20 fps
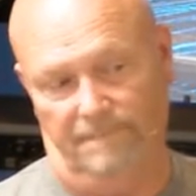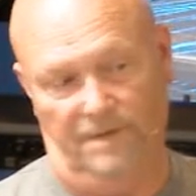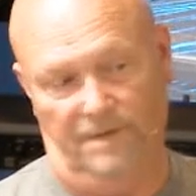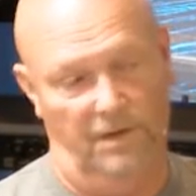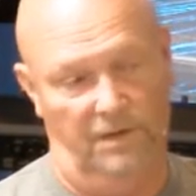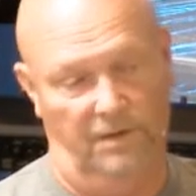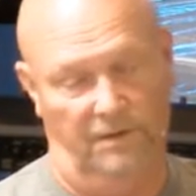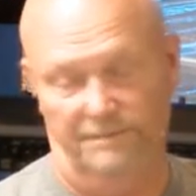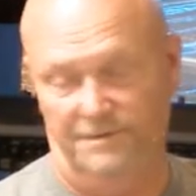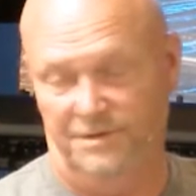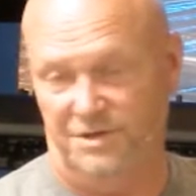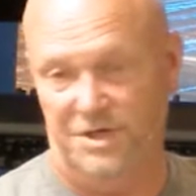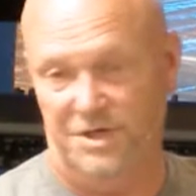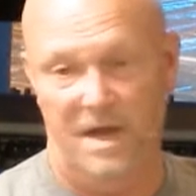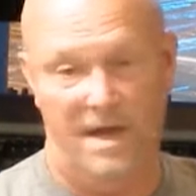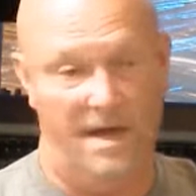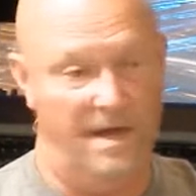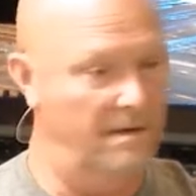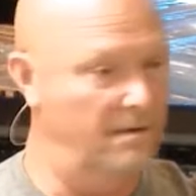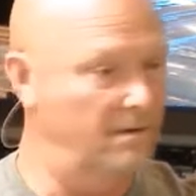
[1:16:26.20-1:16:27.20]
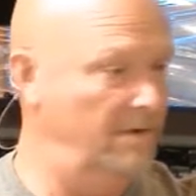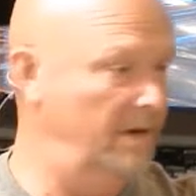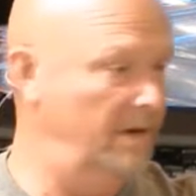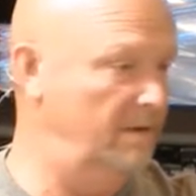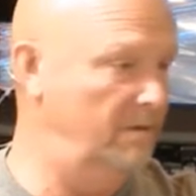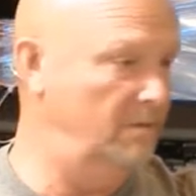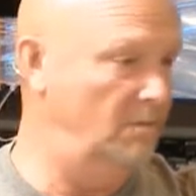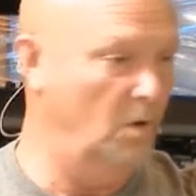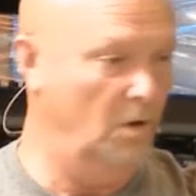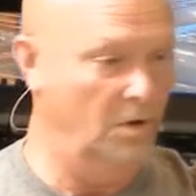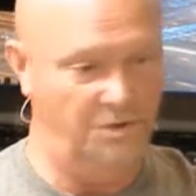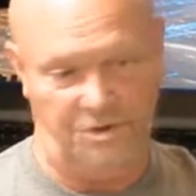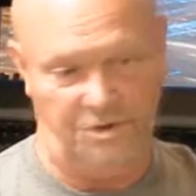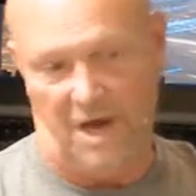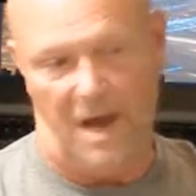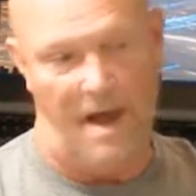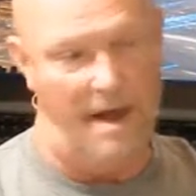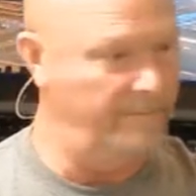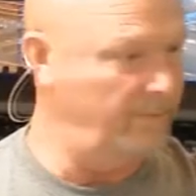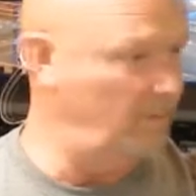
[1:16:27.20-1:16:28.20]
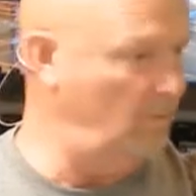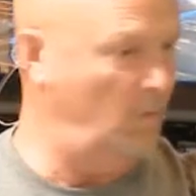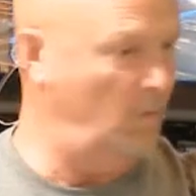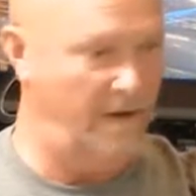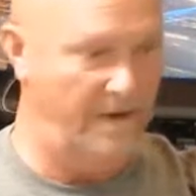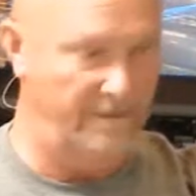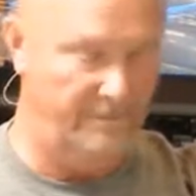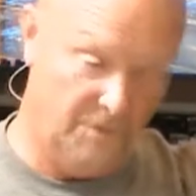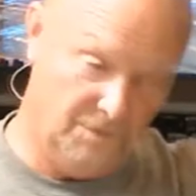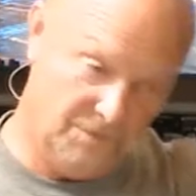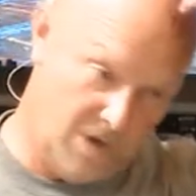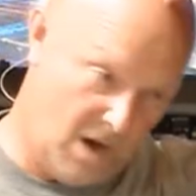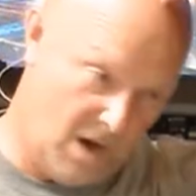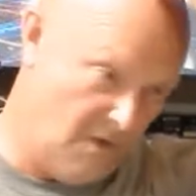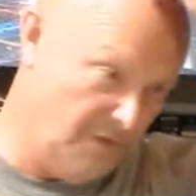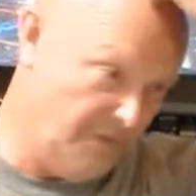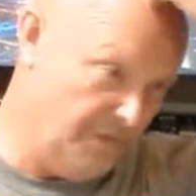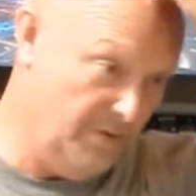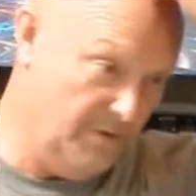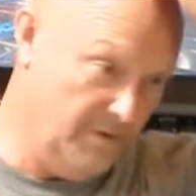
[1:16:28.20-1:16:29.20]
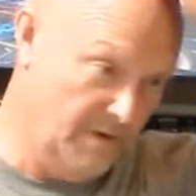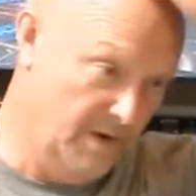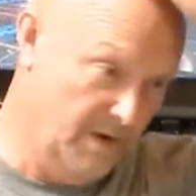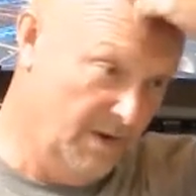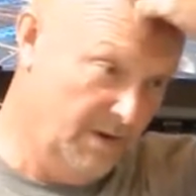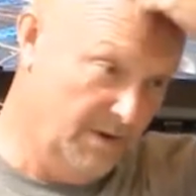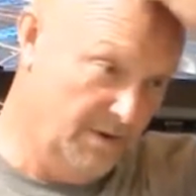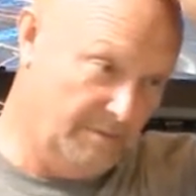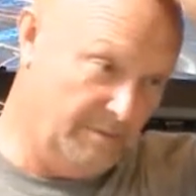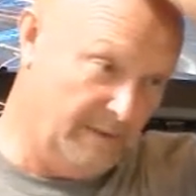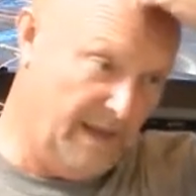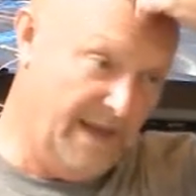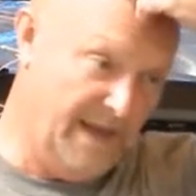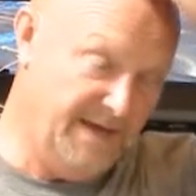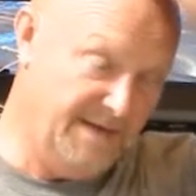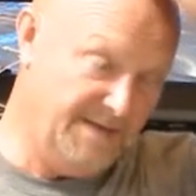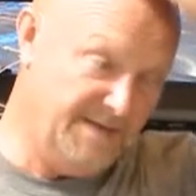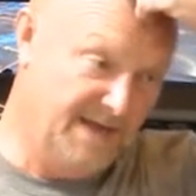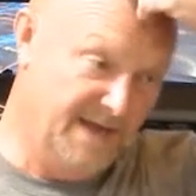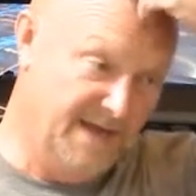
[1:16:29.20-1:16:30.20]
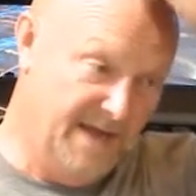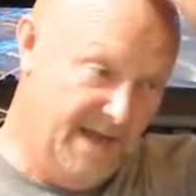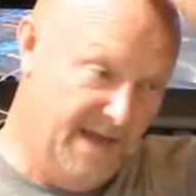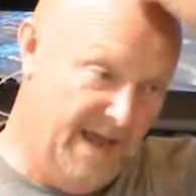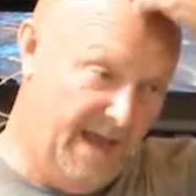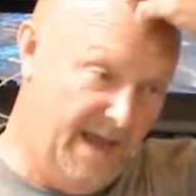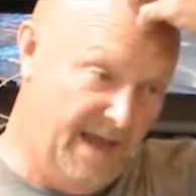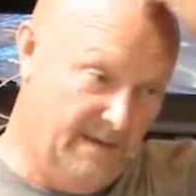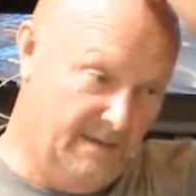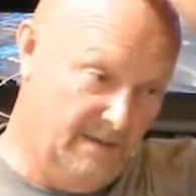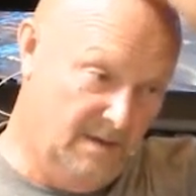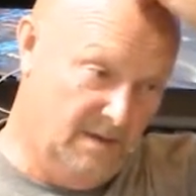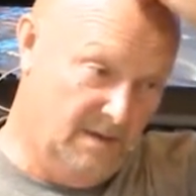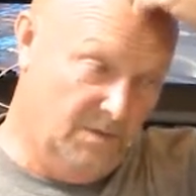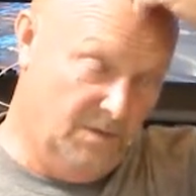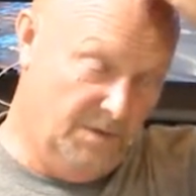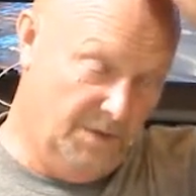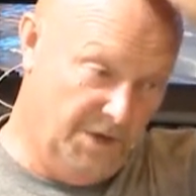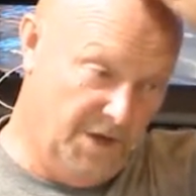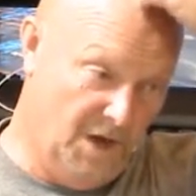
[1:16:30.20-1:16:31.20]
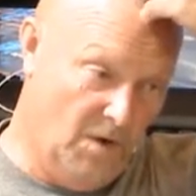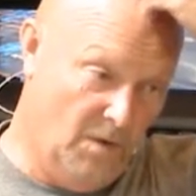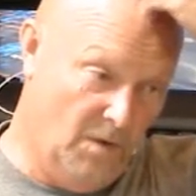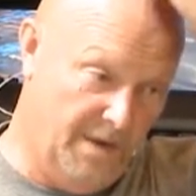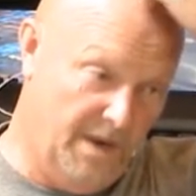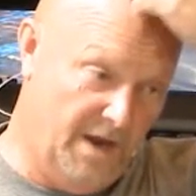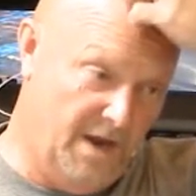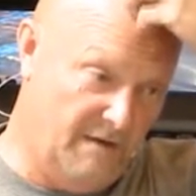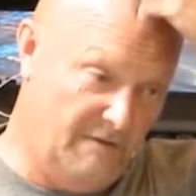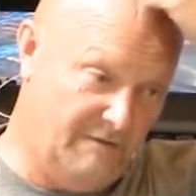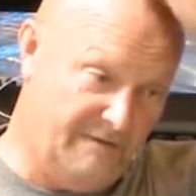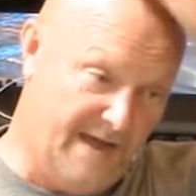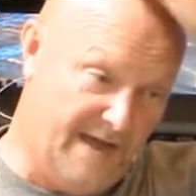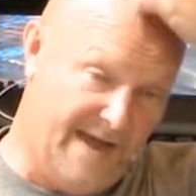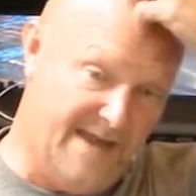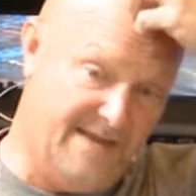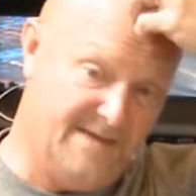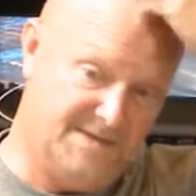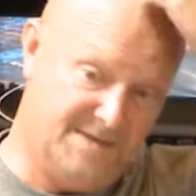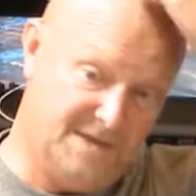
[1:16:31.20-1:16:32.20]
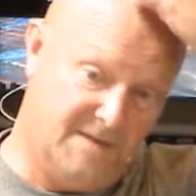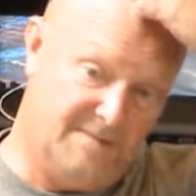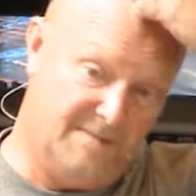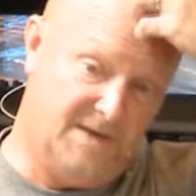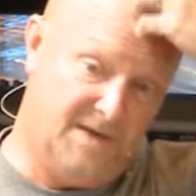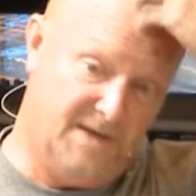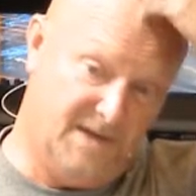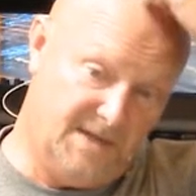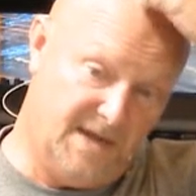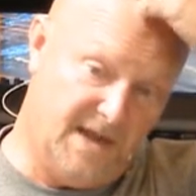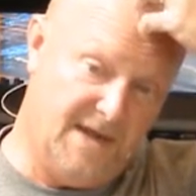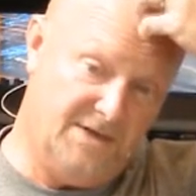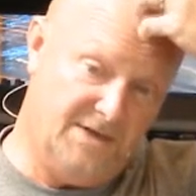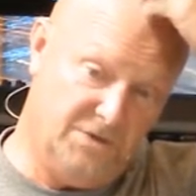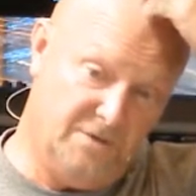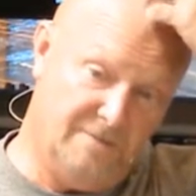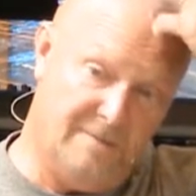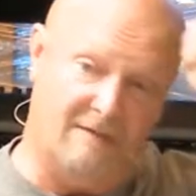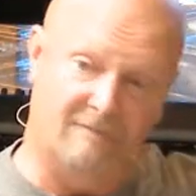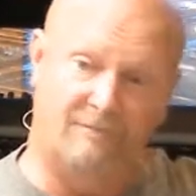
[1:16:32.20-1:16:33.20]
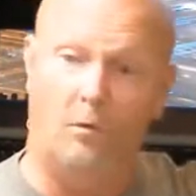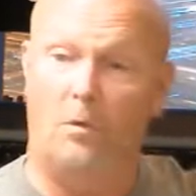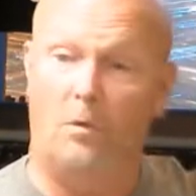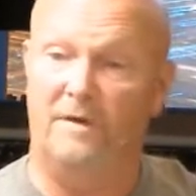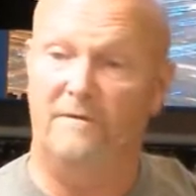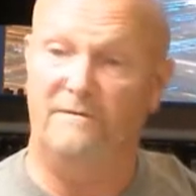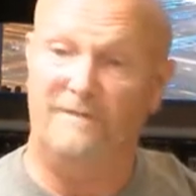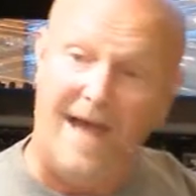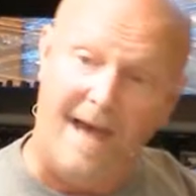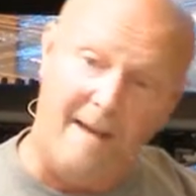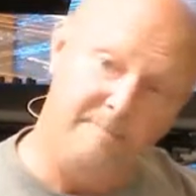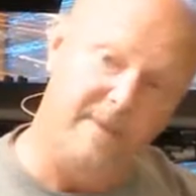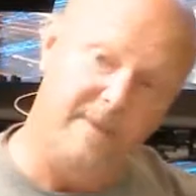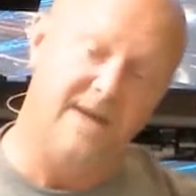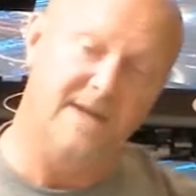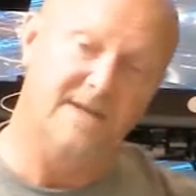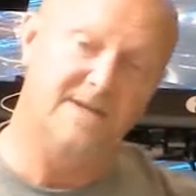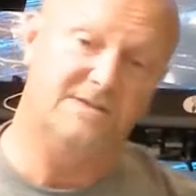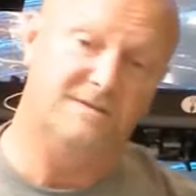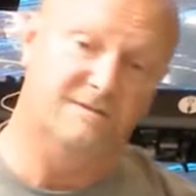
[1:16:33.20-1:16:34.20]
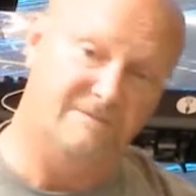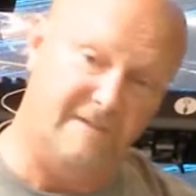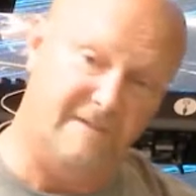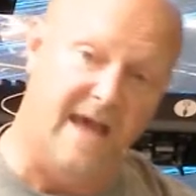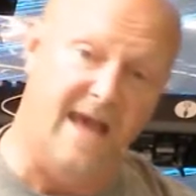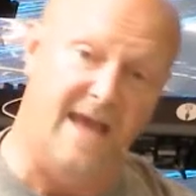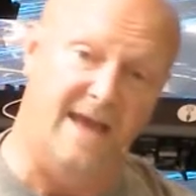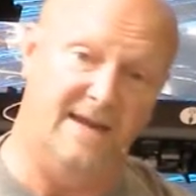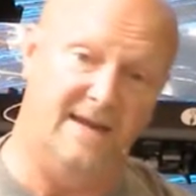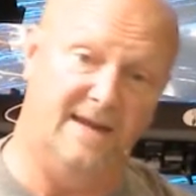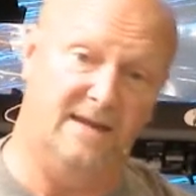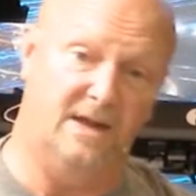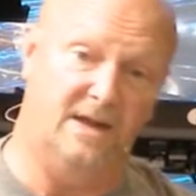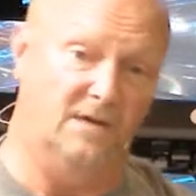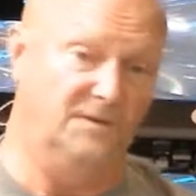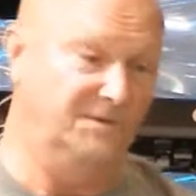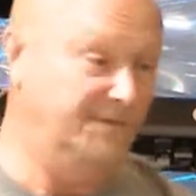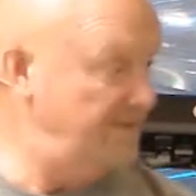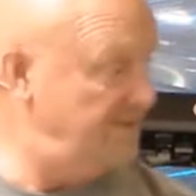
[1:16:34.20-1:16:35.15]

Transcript: little shed or in the workshop or whatever you call your, your place. And when you go in there to find something, it takes you about 45 minutes to find it because